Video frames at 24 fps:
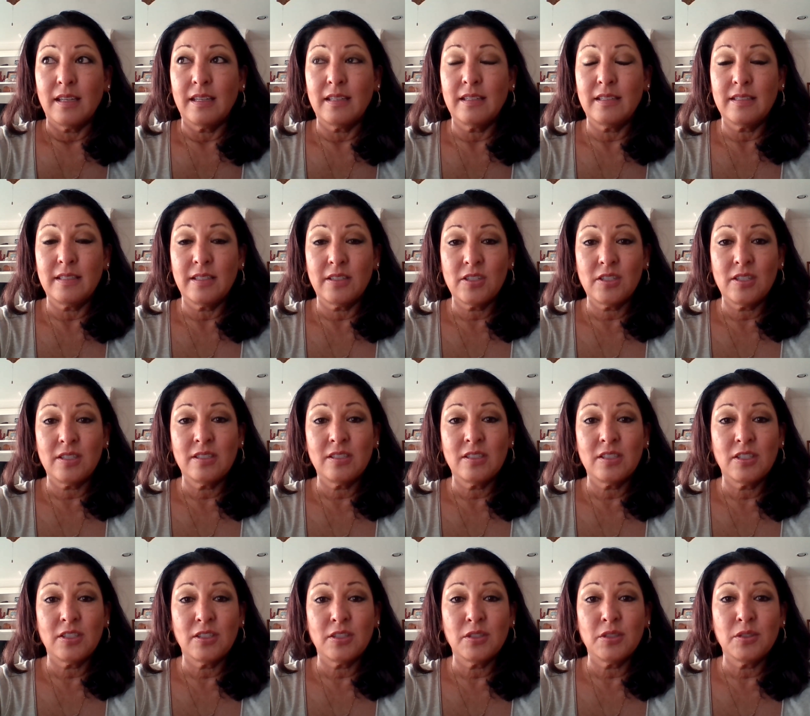in addition
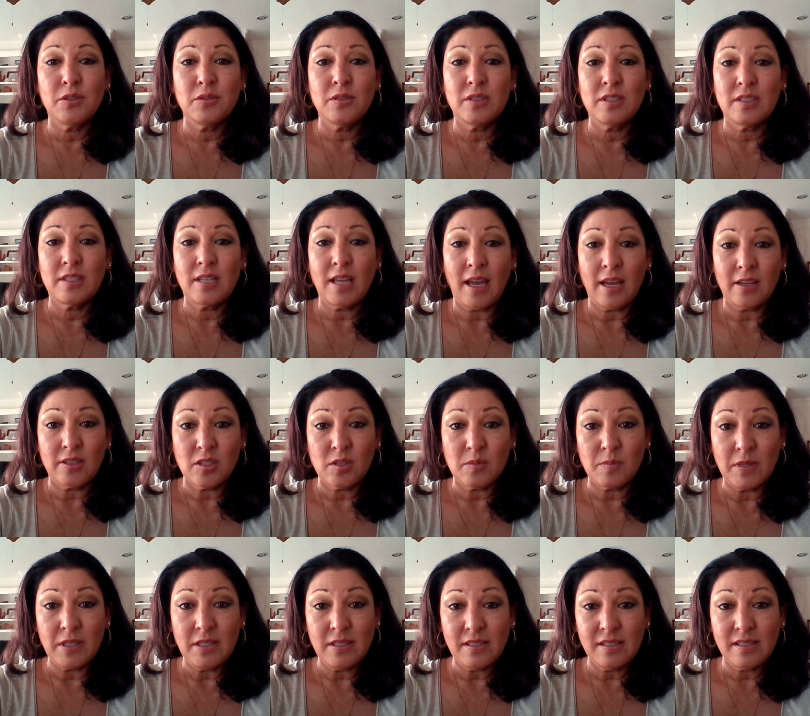to
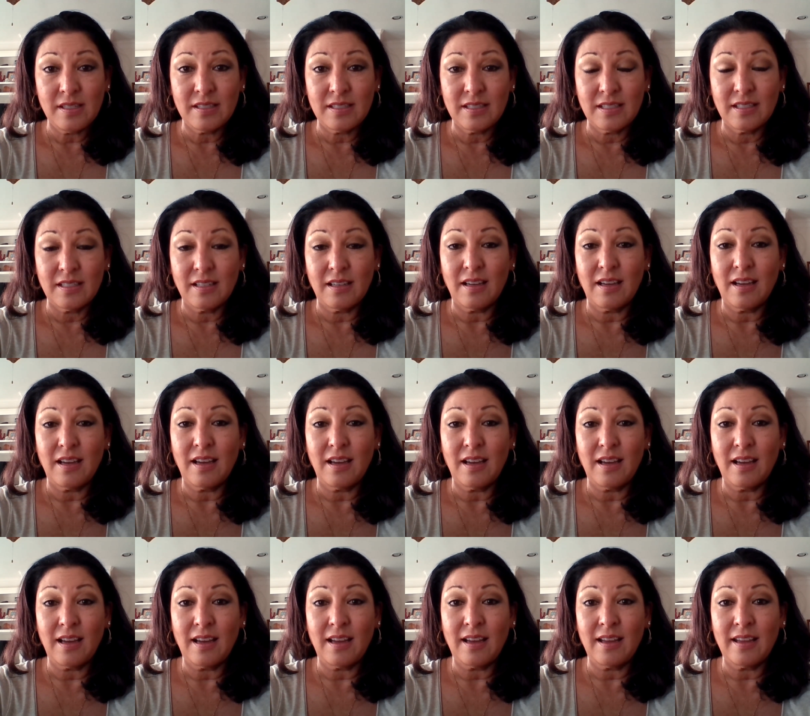detachment,
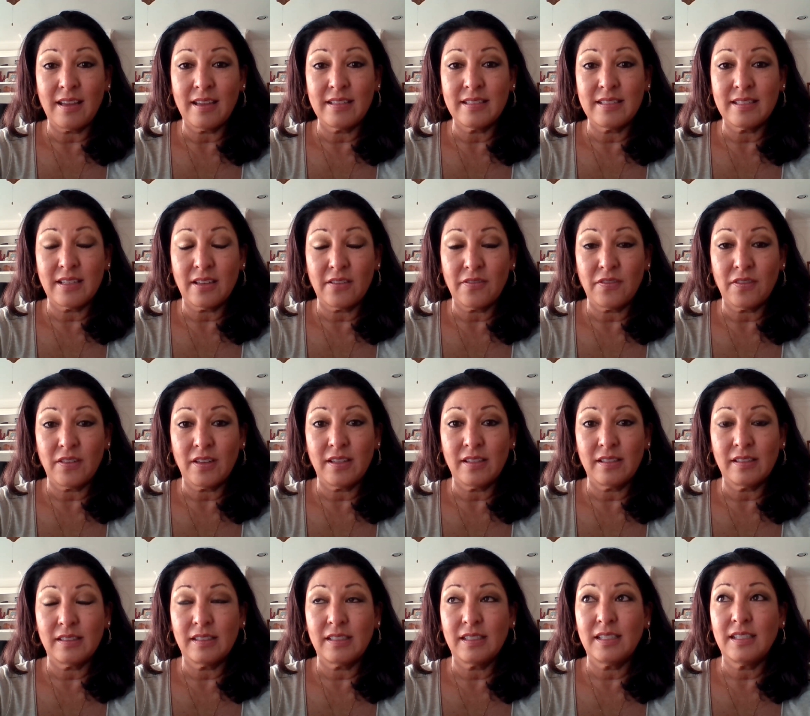I
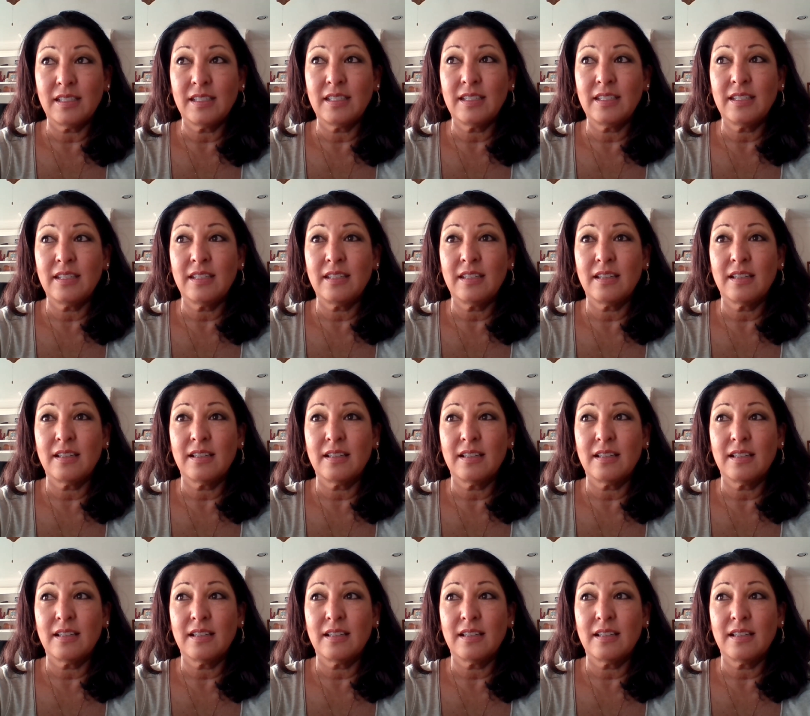definitely